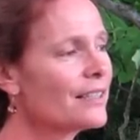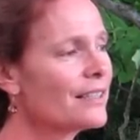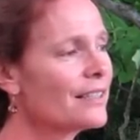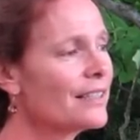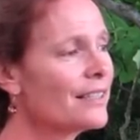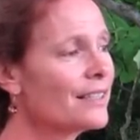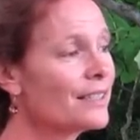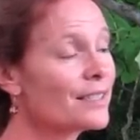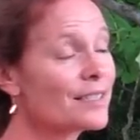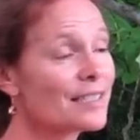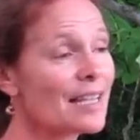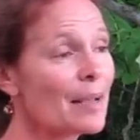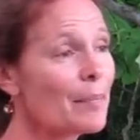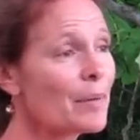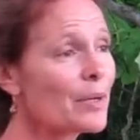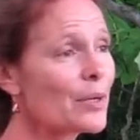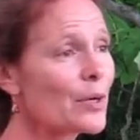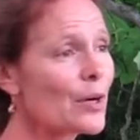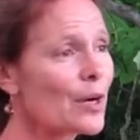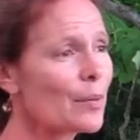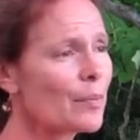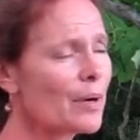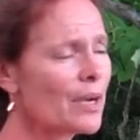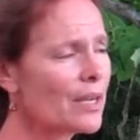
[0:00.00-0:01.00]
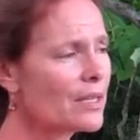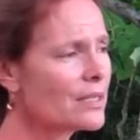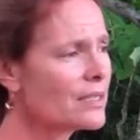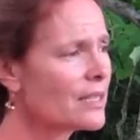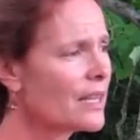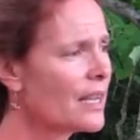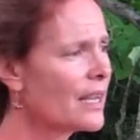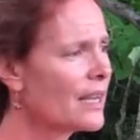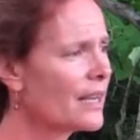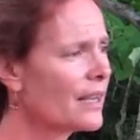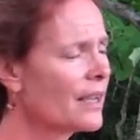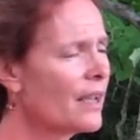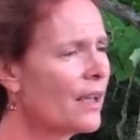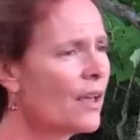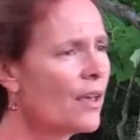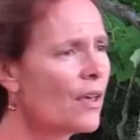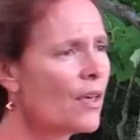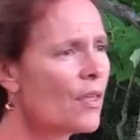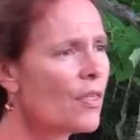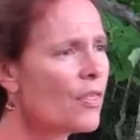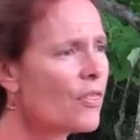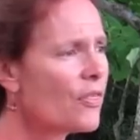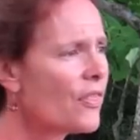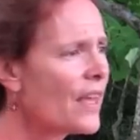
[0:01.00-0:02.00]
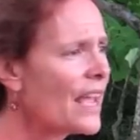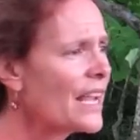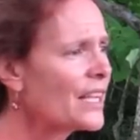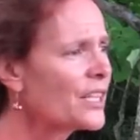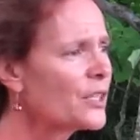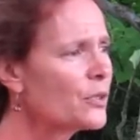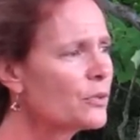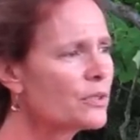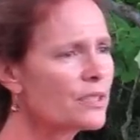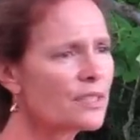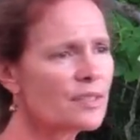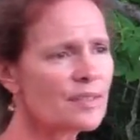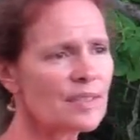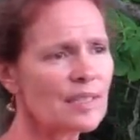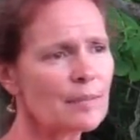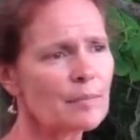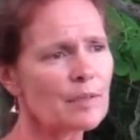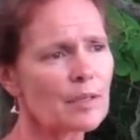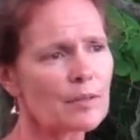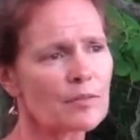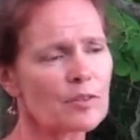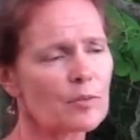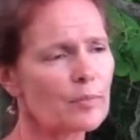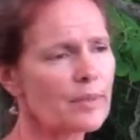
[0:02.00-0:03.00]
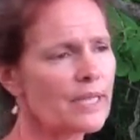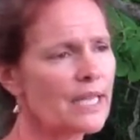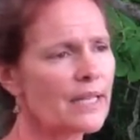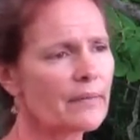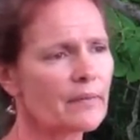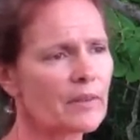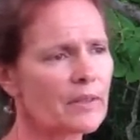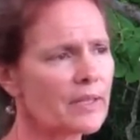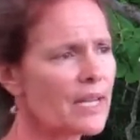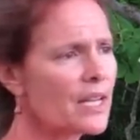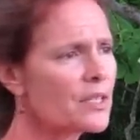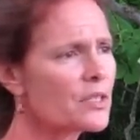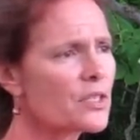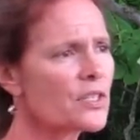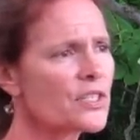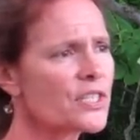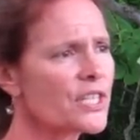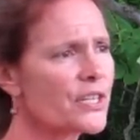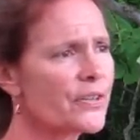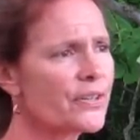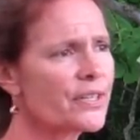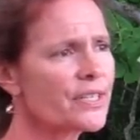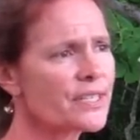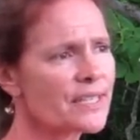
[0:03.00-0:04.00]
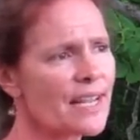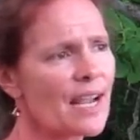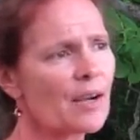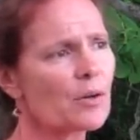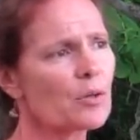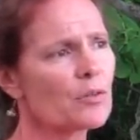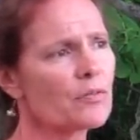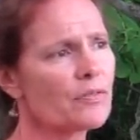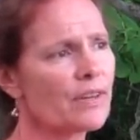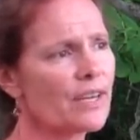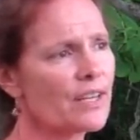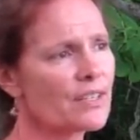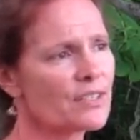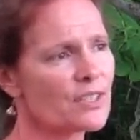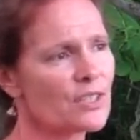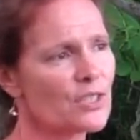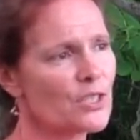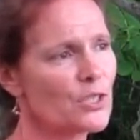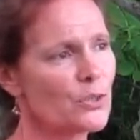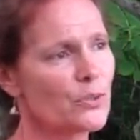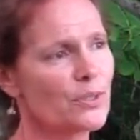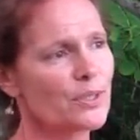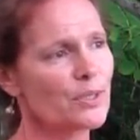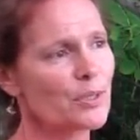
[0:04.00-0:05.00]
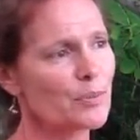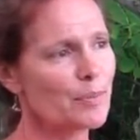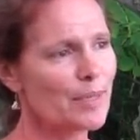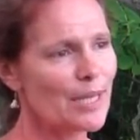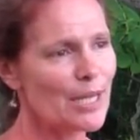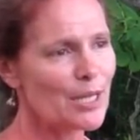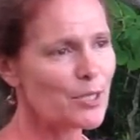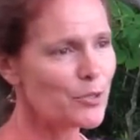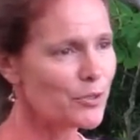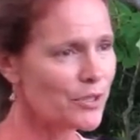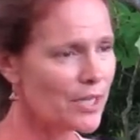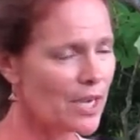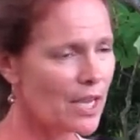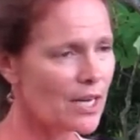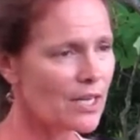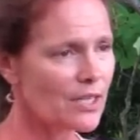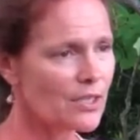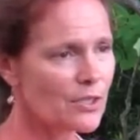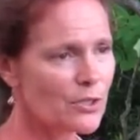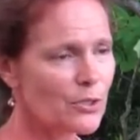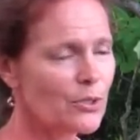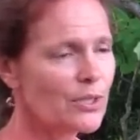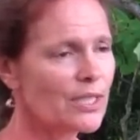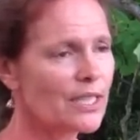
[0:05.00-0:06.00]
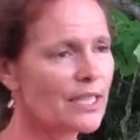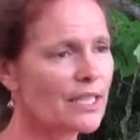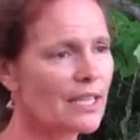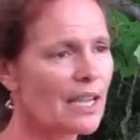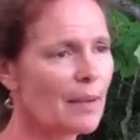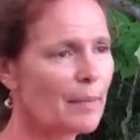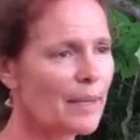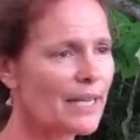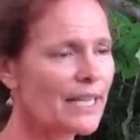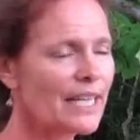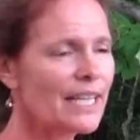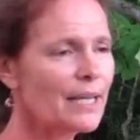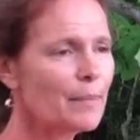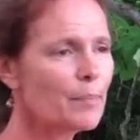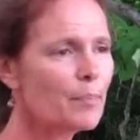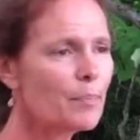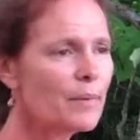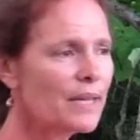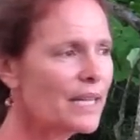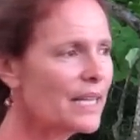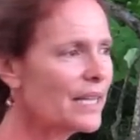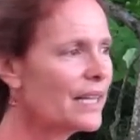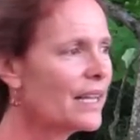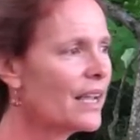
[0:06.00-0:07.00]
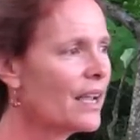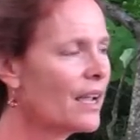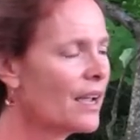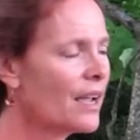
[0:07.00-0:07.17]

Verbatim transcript: the seminar by saying, "Thank you to Dimmick for being the necessary sacrifice in doing your patriotic duty." I mean, he he,